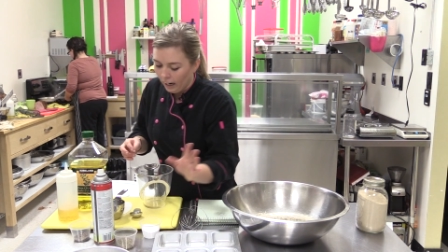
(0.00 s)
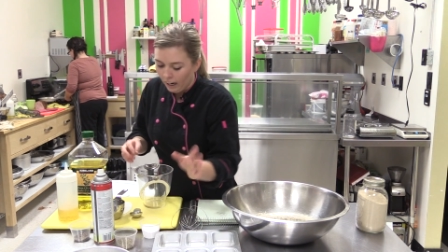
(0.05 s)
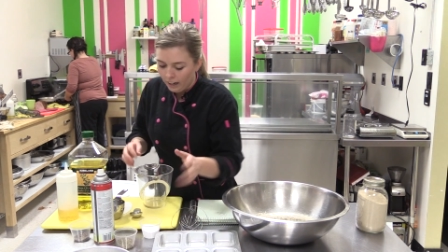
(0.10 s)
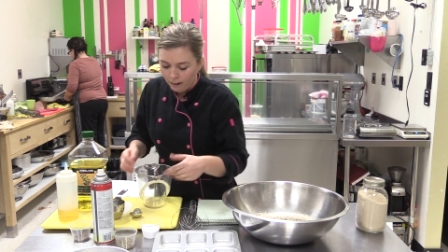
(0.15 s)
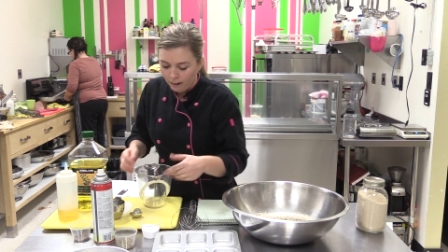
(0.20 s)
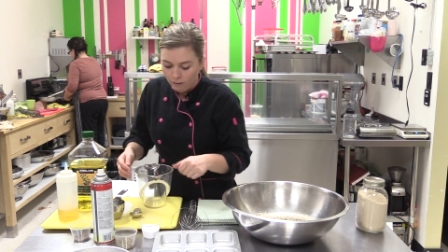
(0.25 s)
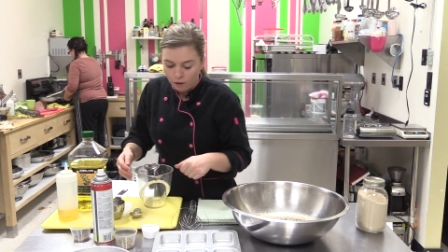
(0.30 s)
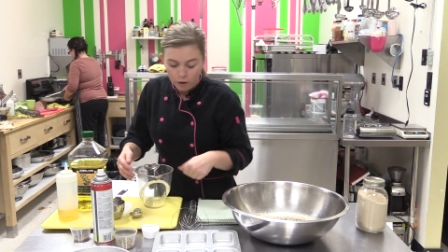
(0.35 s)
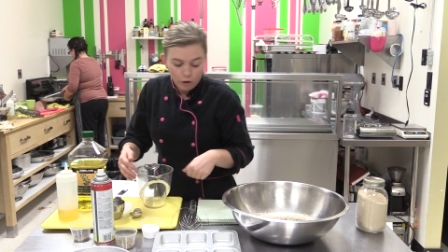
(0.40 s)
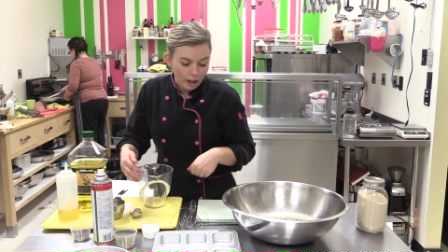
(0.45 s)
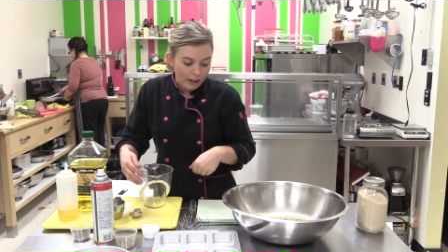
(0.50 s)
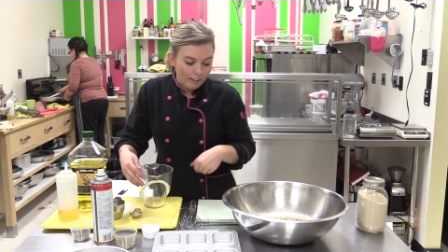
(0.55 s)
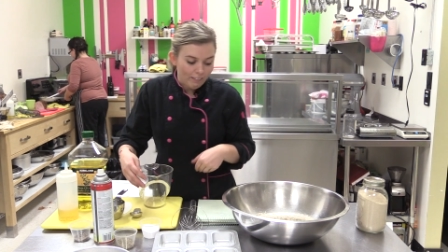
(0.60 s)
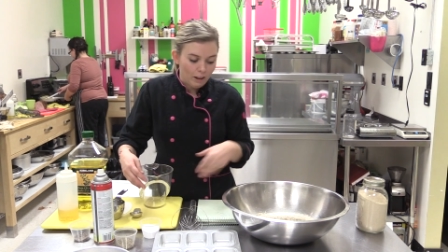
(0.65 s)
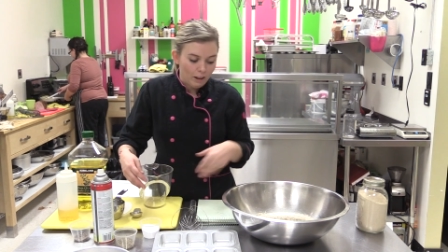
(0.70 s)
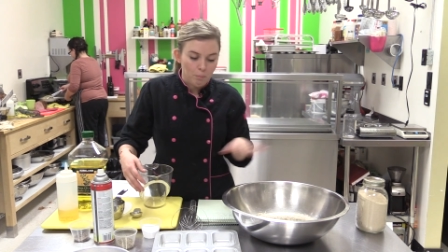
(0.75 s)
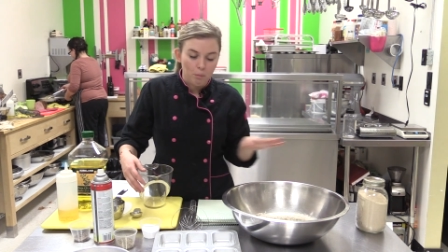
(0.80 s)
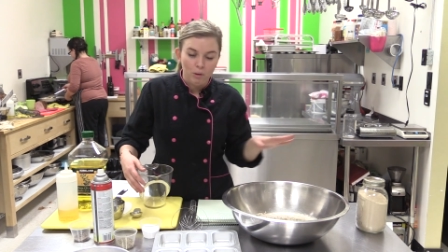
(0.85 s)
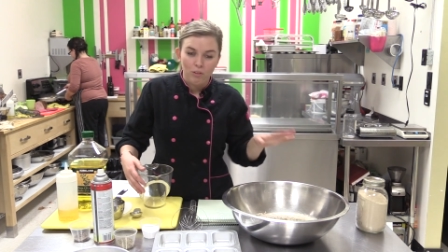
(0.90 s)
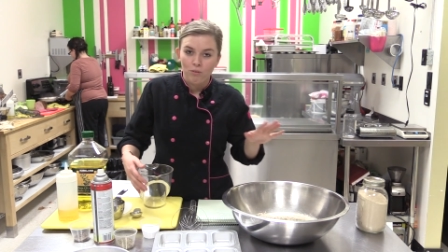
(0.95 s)
another great
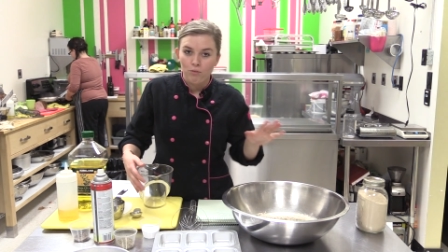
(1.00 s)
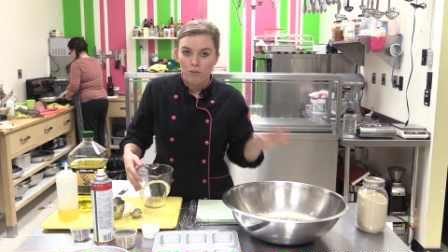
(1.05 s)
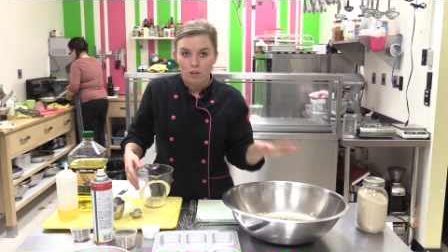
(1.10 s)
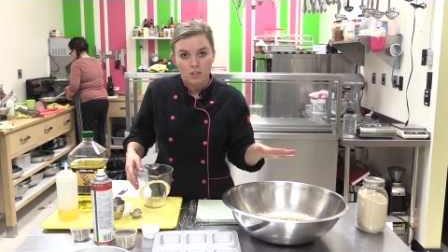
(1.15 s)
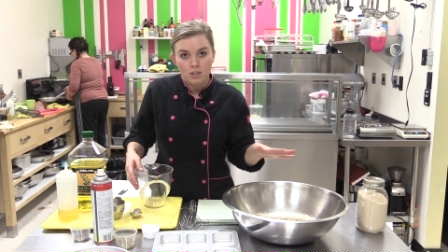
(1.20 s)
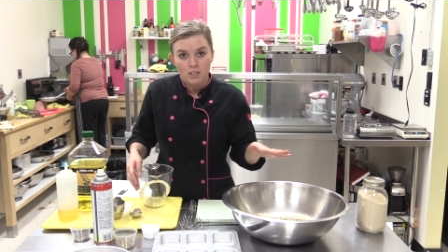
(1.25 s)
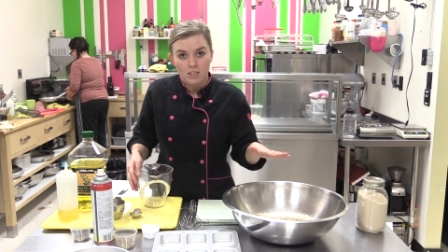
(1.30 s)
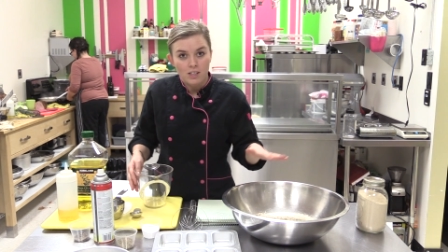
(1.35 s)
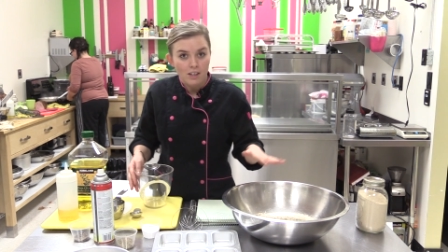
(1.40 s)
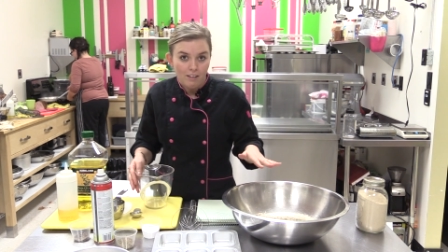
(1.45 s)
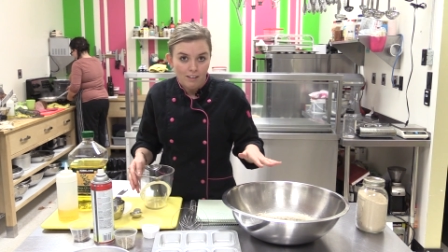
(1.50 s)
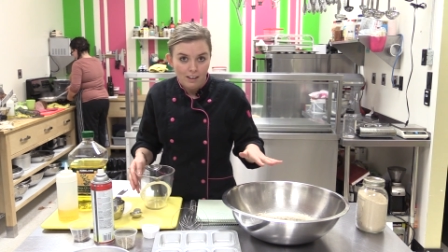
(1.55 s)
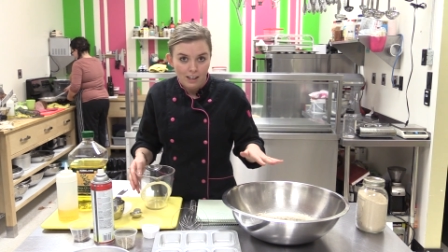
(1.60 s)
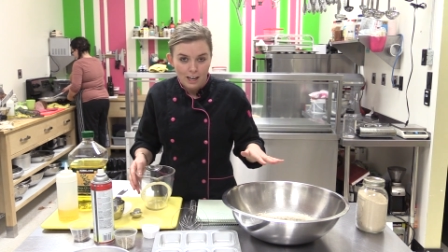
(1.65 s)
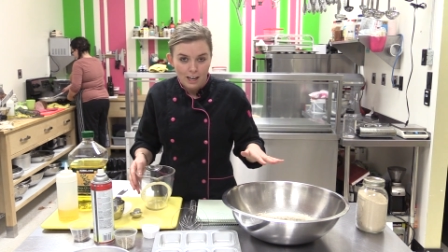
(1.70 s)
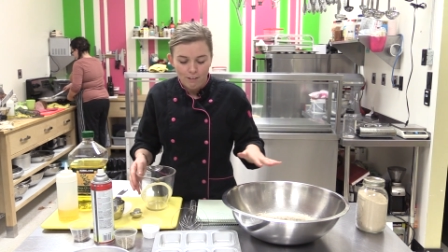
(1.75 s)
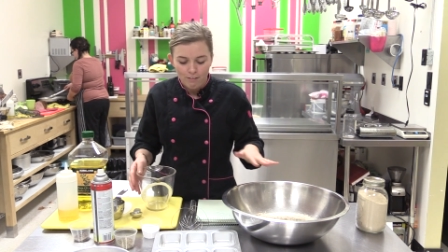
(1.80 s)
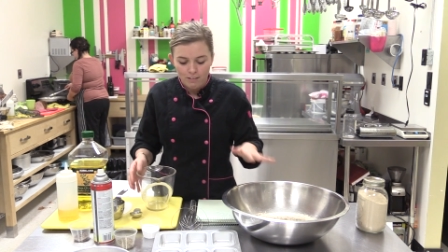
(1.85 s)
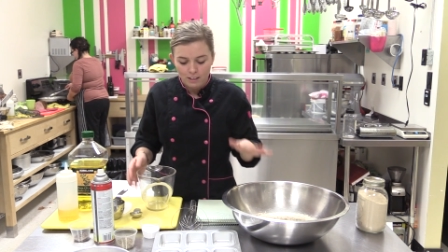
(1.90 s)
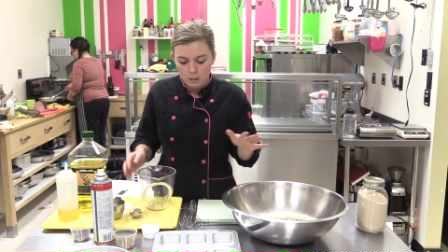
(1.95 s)
thing about the
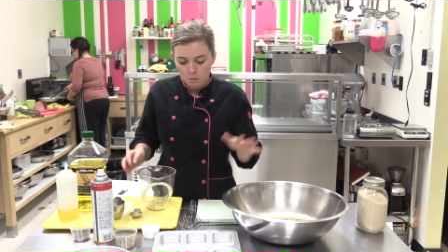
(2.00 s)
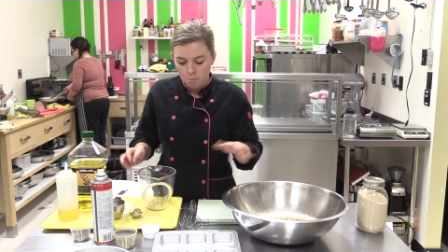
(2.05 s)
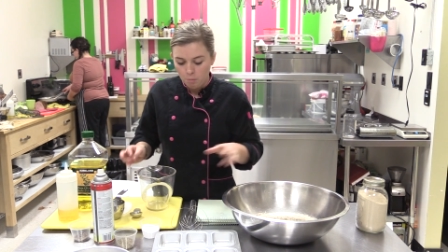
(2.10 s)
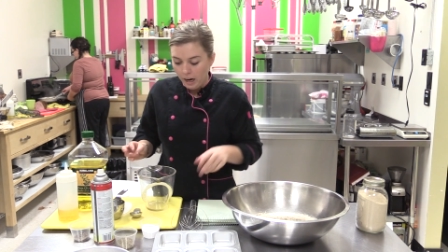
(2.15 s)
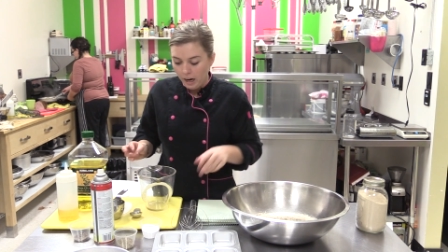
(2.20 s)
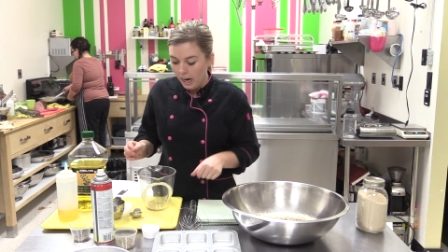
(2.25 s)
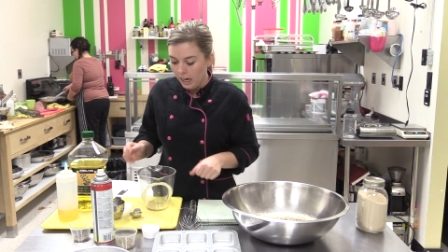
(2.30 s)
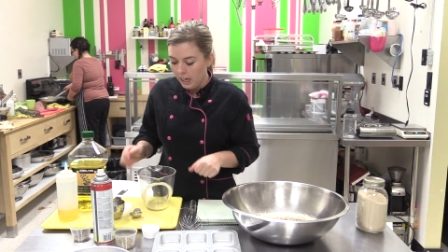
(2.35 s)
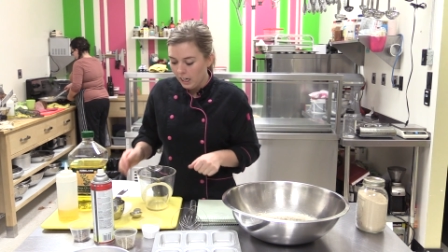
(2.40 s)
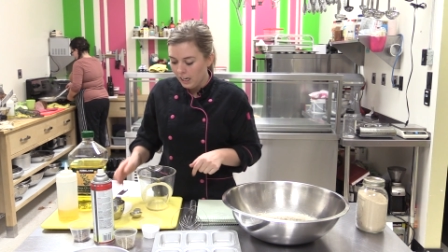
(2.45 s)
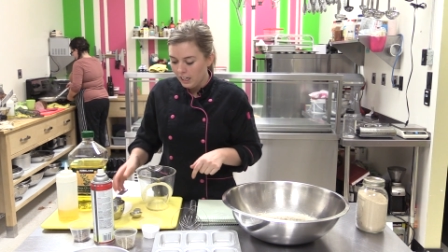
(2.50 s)
versatility of this bread